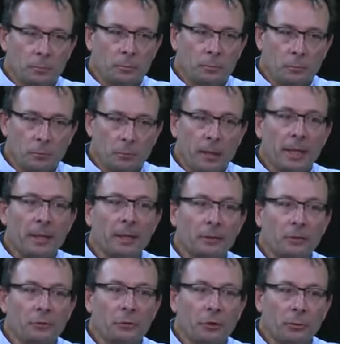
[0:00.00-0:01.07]
remaining as
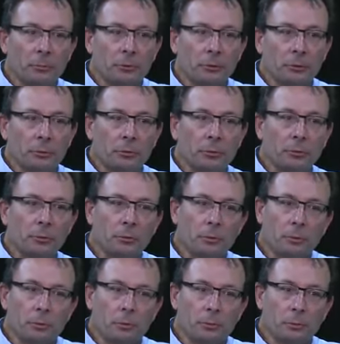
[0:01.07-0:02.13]
farmers, or
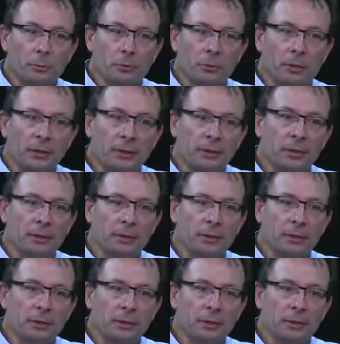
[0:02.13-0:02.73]
do they see a